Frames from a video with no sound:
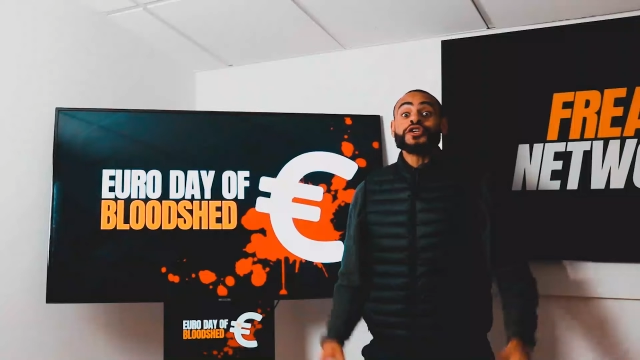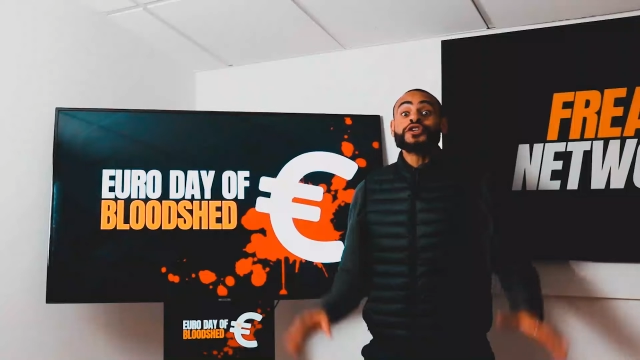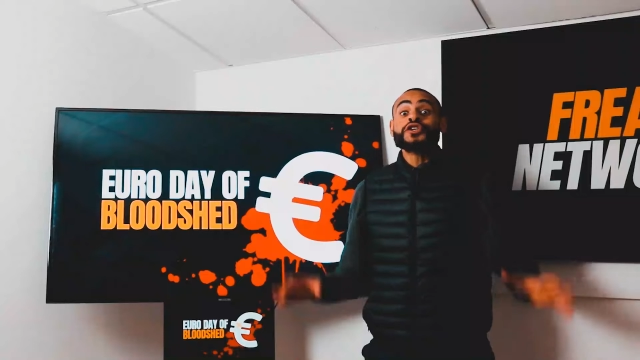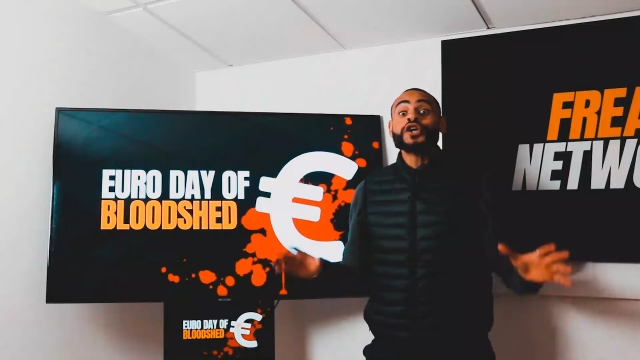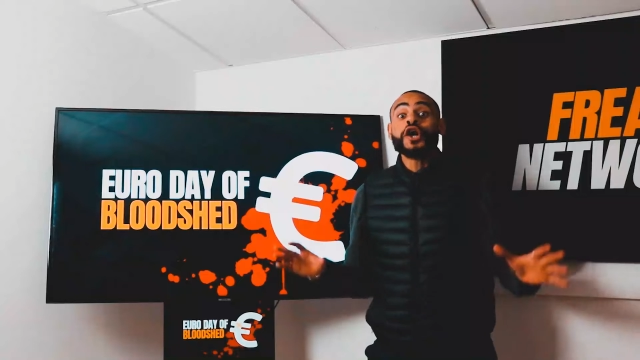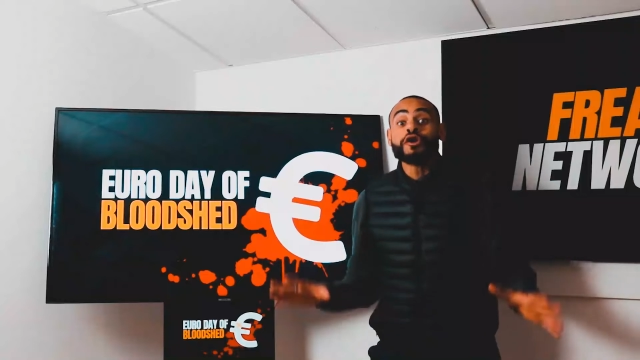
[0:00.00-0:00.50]

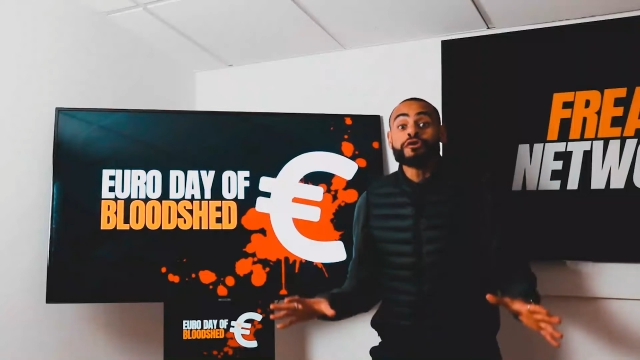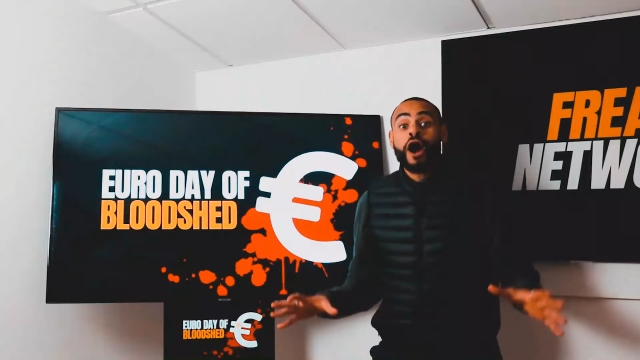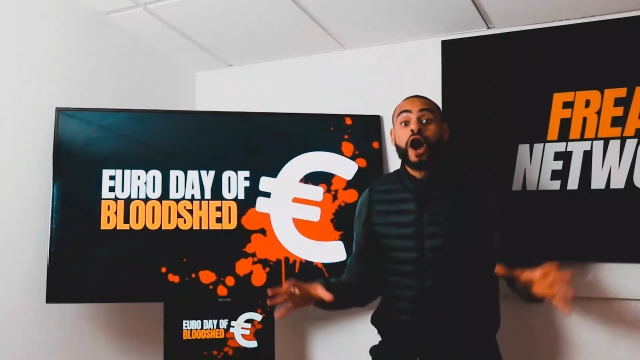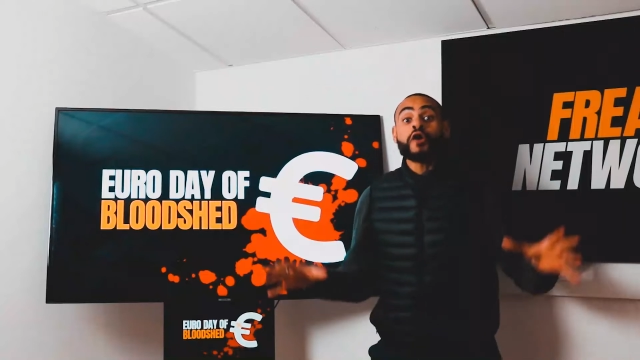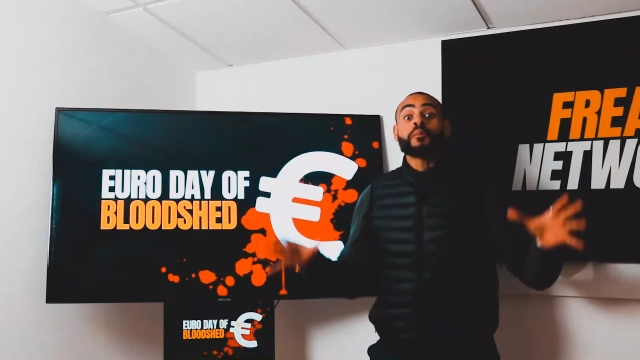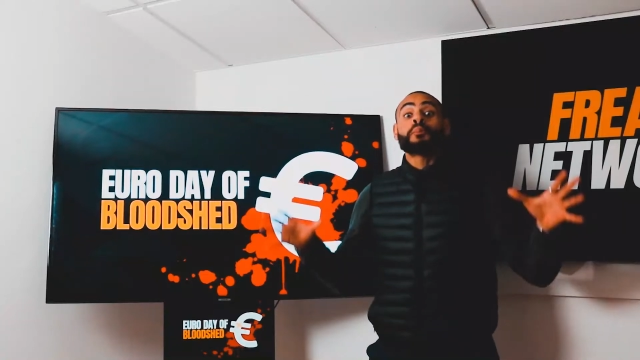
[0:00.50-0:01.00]

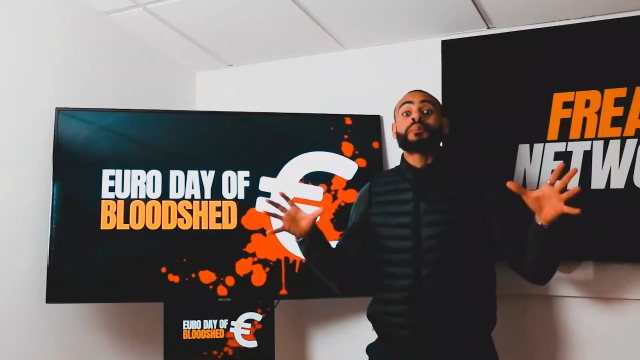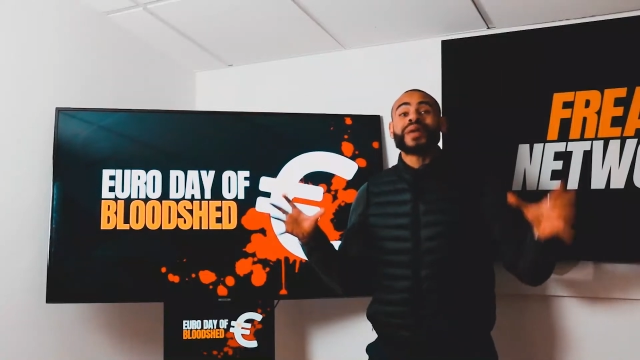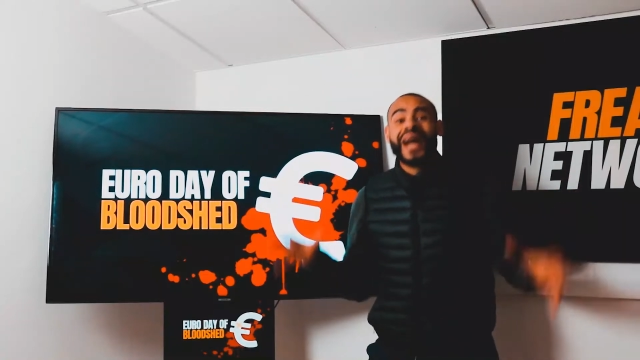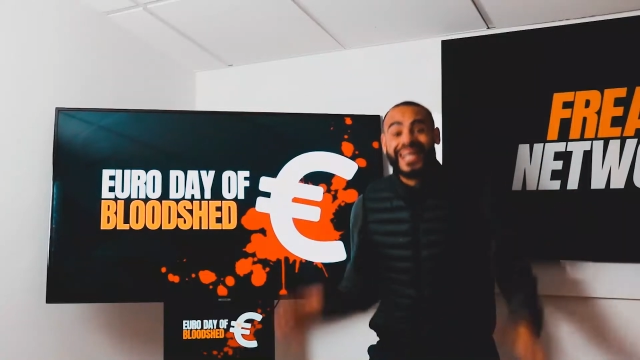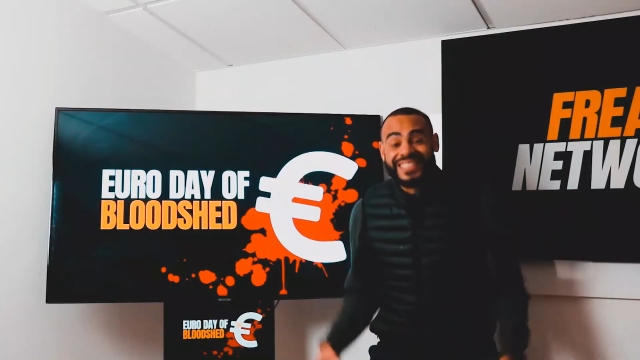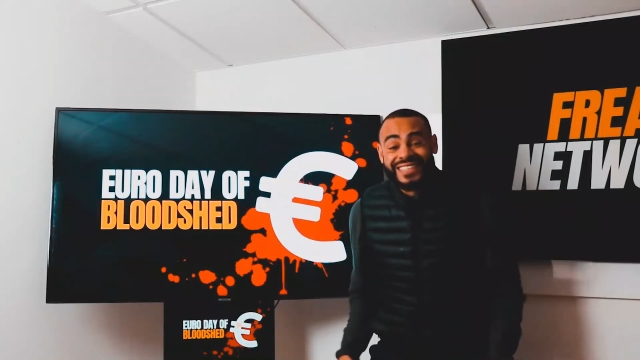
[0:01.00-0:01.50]
Euro
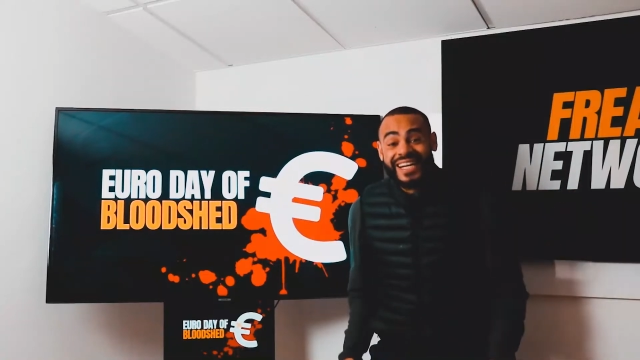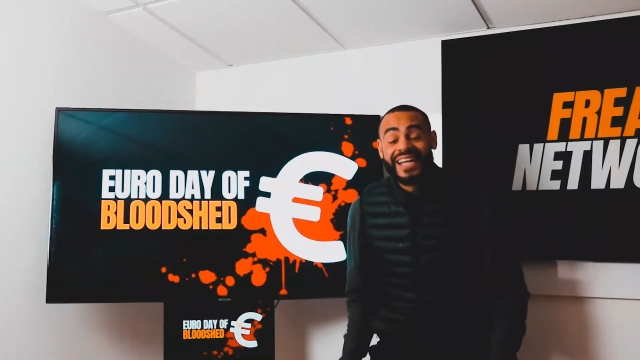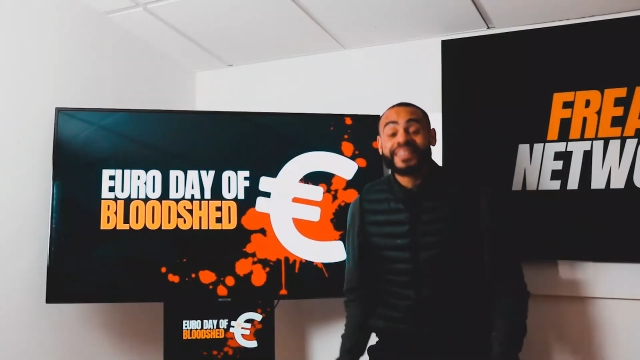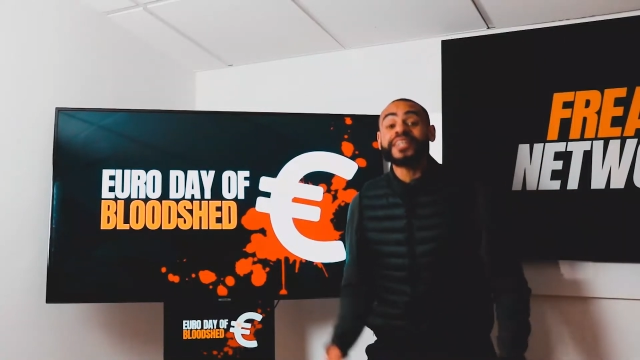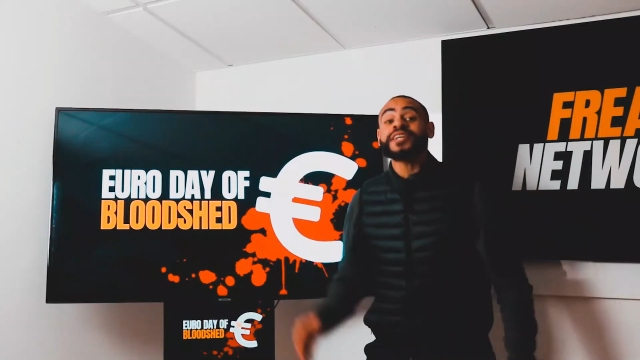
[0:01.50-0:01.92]
bloodshed.